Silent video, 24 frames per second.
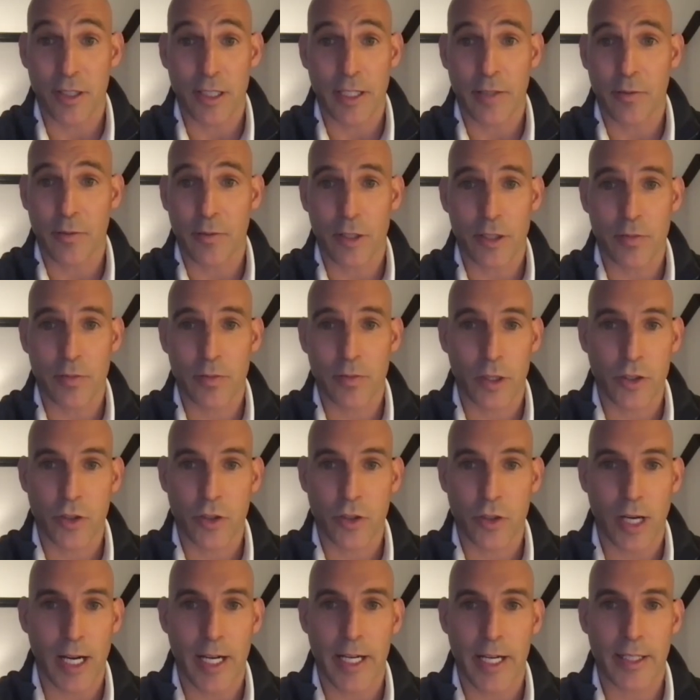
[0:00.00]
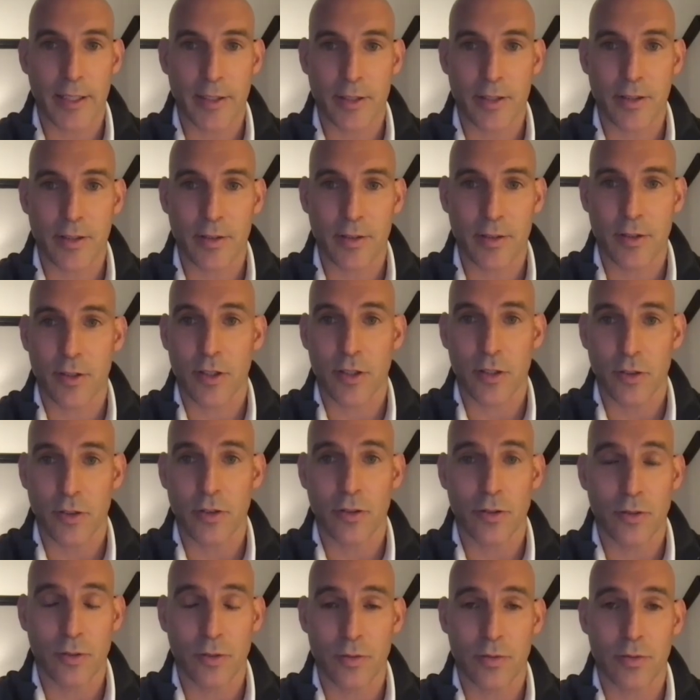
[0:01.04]
Like we're trying
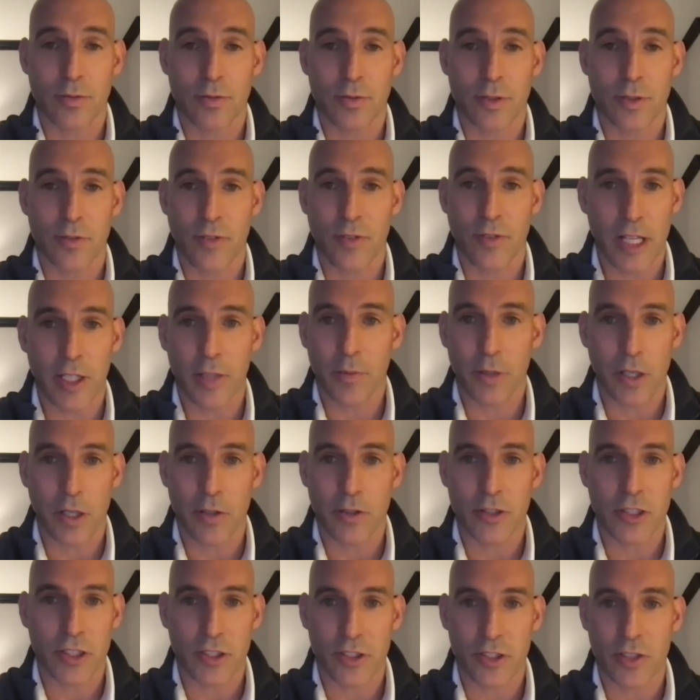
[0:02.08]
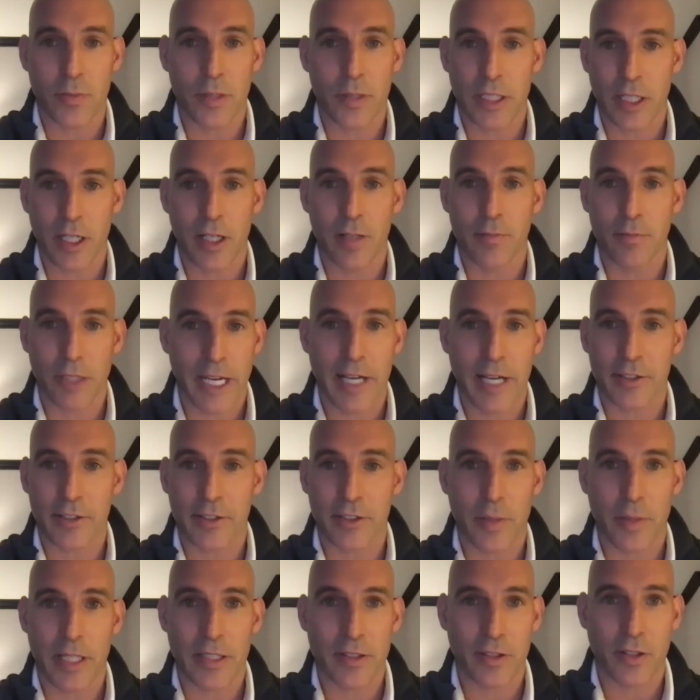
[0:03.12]
to develop coaches to become
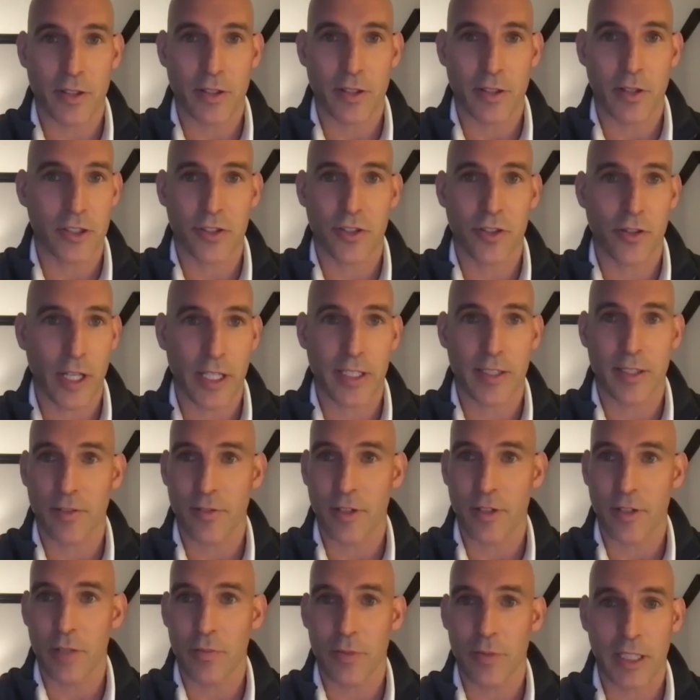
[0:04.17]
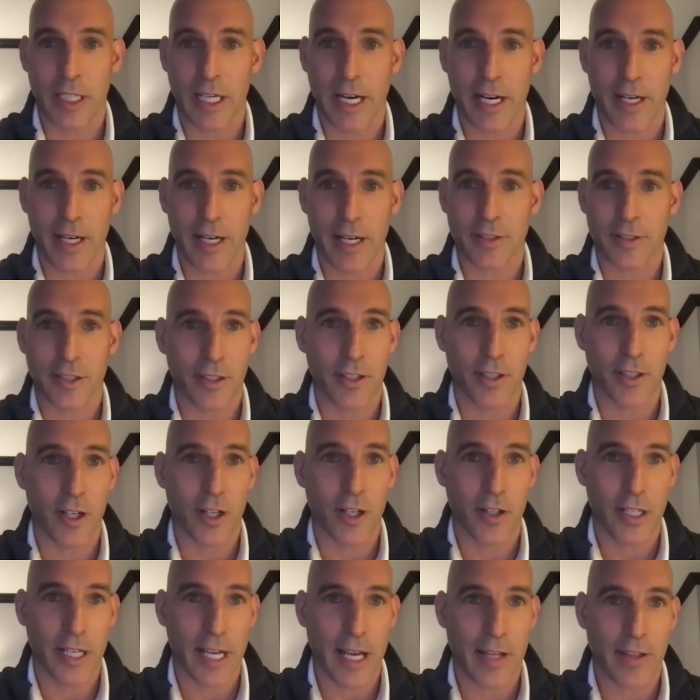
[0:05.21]
character-based coaches so they can develop the character and all
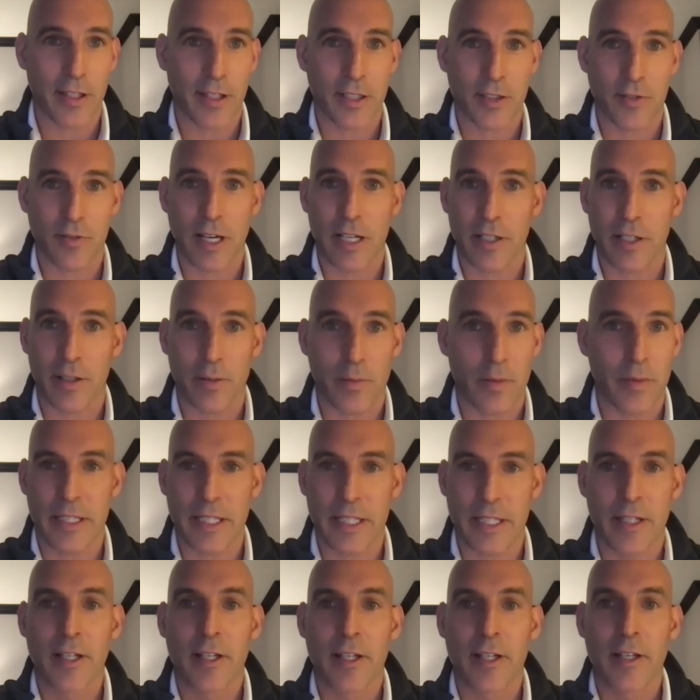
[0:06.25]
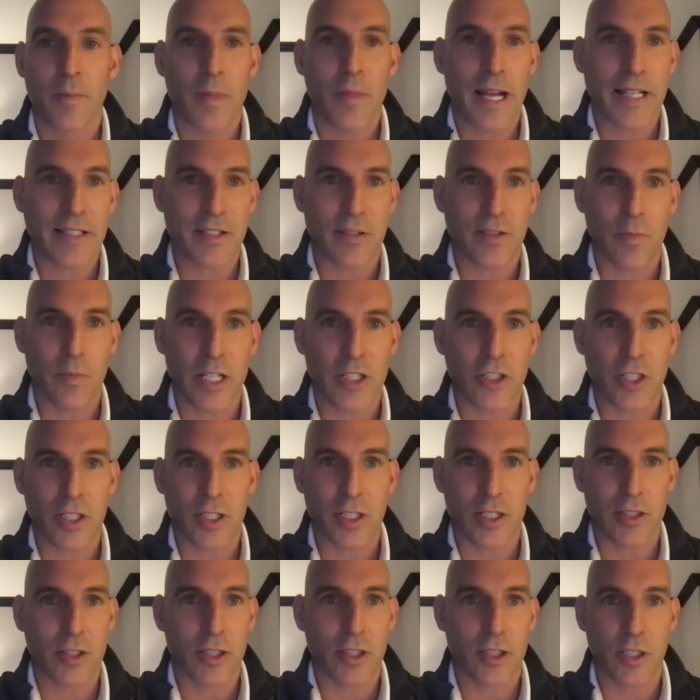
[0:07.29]
the athletes around them. I mean, that's the mission.
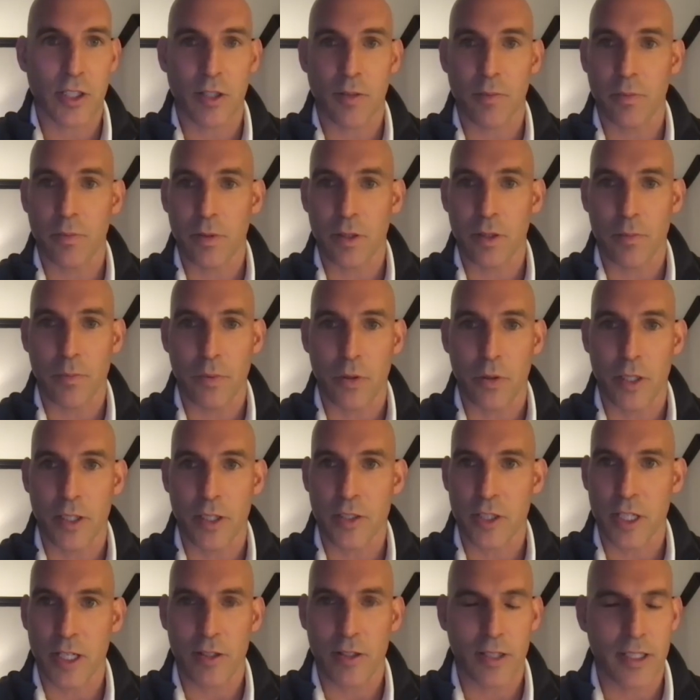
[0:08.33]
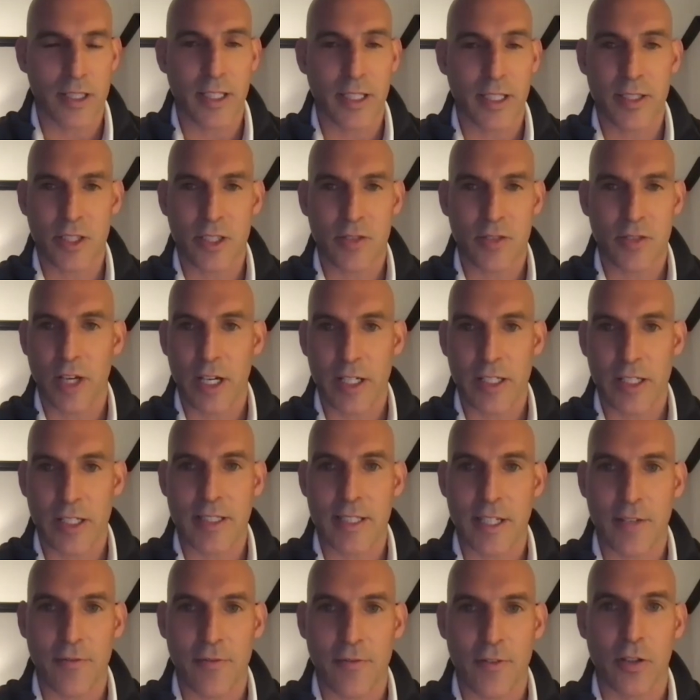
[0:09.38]
And to your point, General, it's just very
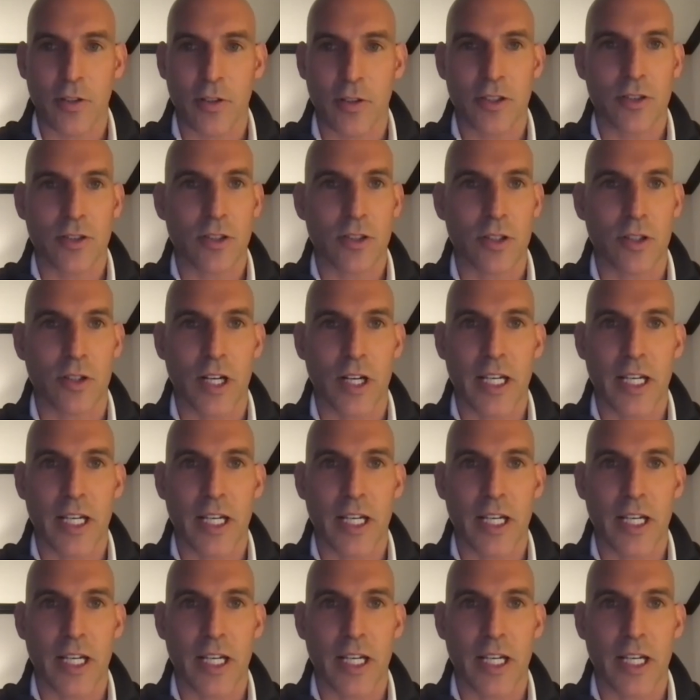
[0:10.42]
difficult to do.